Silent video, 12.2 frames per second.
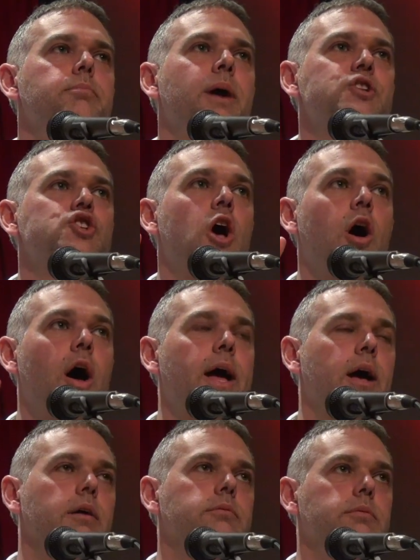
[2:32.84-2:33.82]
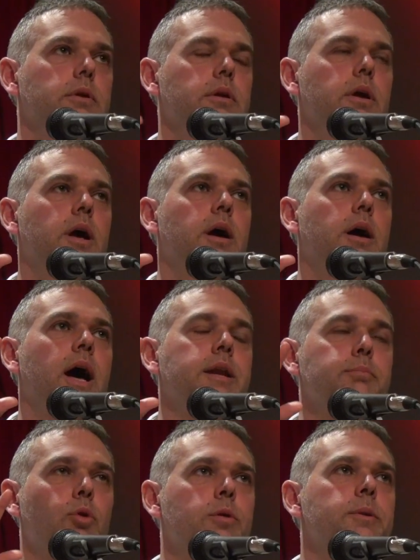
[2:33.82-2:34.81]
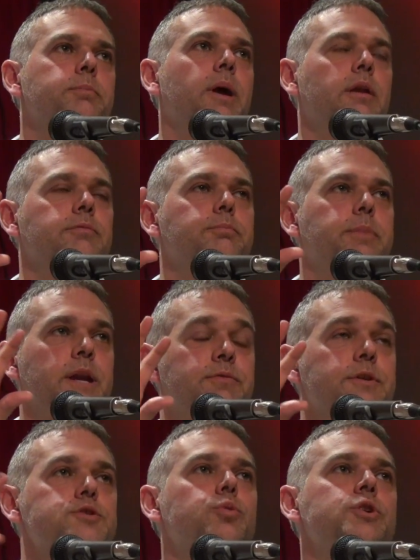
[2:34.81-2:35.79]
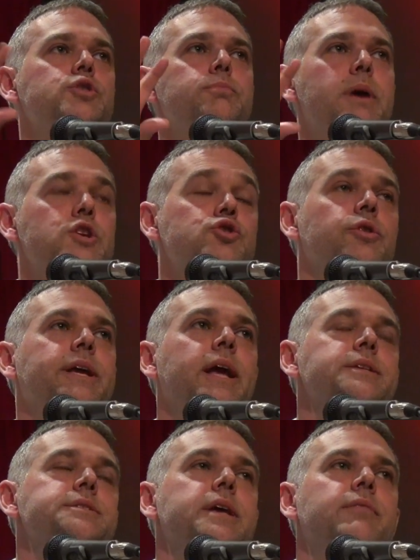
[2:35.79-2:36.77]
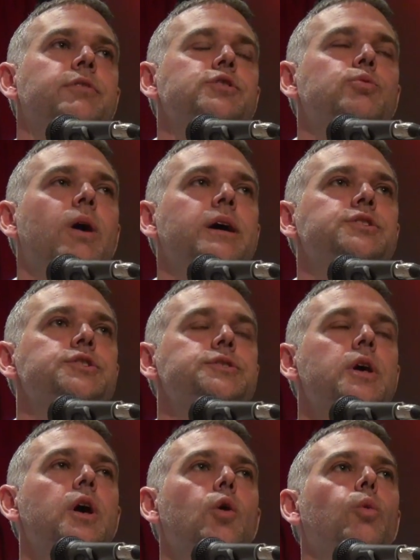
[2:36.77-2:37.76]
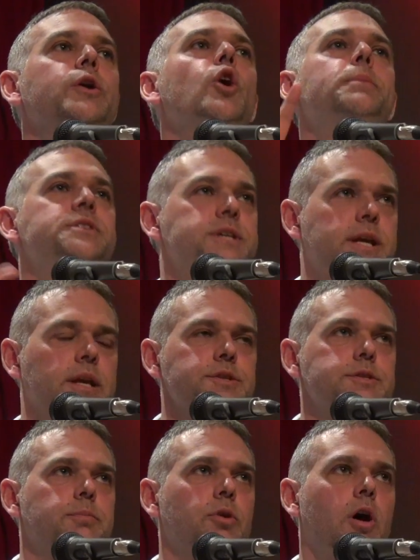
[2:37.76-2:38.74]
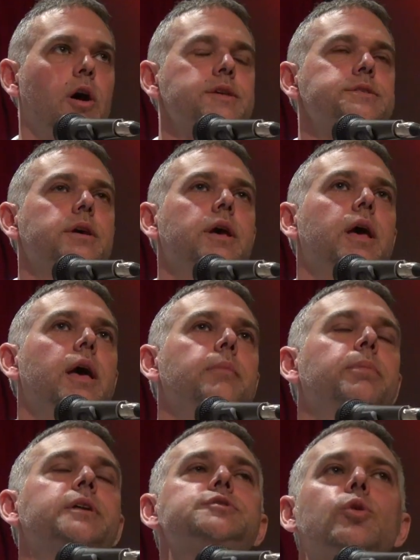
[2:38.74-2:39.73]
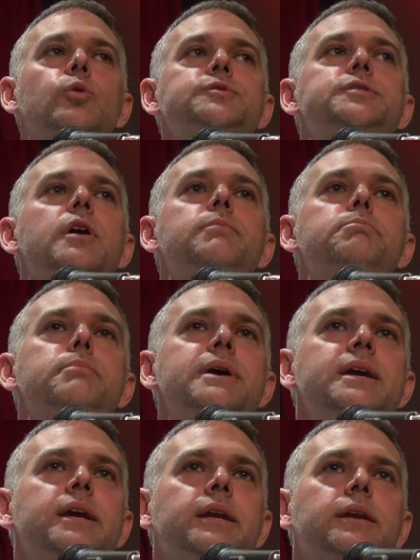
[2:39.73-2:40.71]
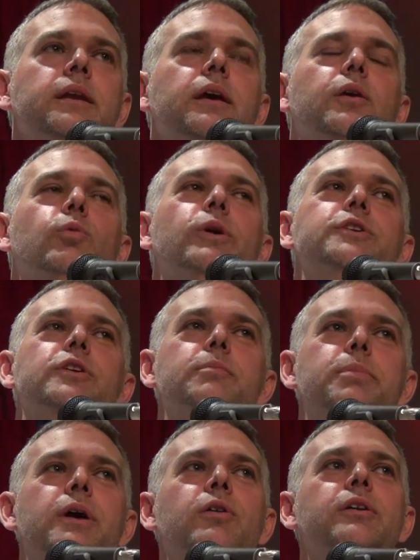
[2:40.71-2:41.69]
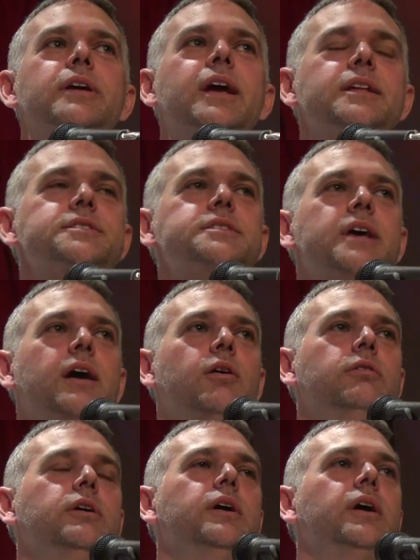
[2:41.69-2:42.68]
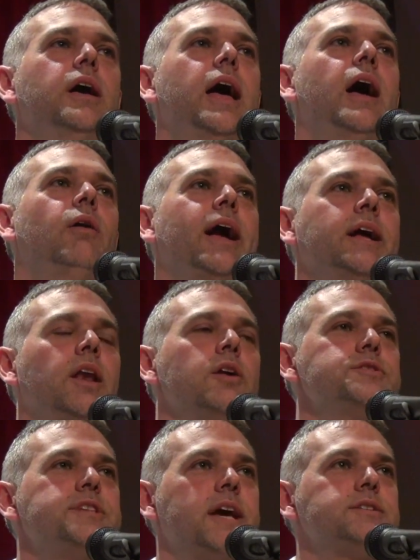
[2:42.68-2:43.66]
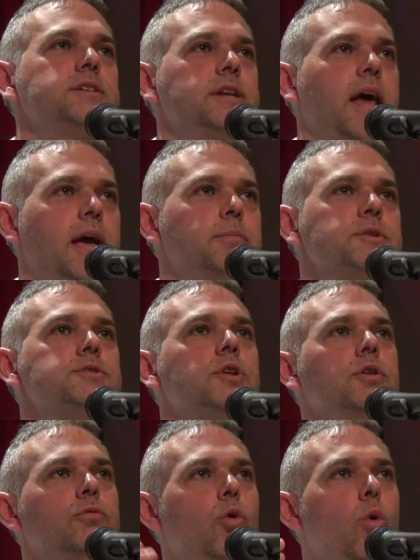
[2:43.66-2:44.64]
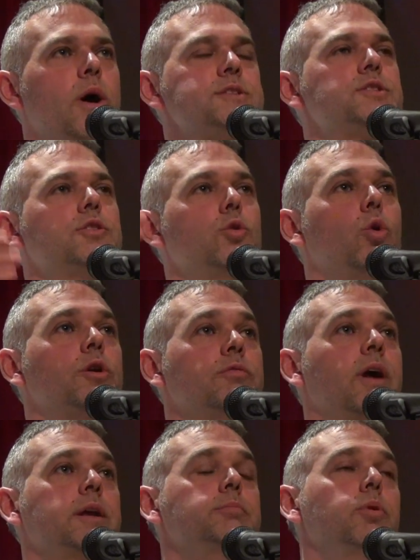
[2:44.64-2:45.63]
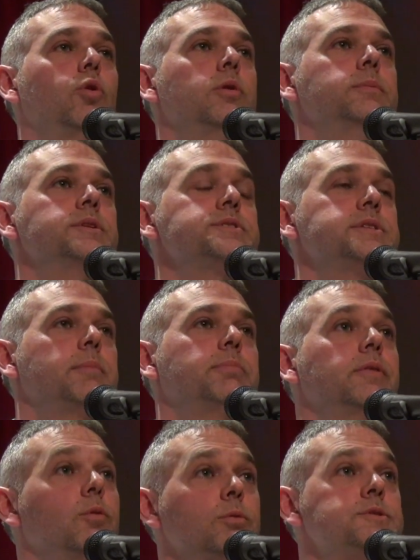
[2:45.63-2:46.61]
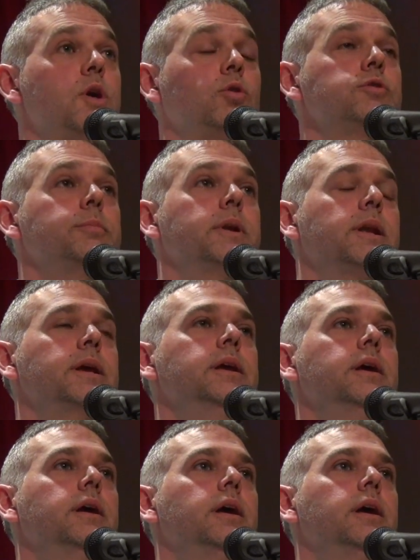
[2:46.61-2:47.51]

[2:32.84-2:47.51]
much higher unemployment benefits when you measure it against average wages, we're not particularly surprised. But it's also mean when you compare it against our Anglo-Saxon neighbours that have always thought of unemployment as something that was ultimately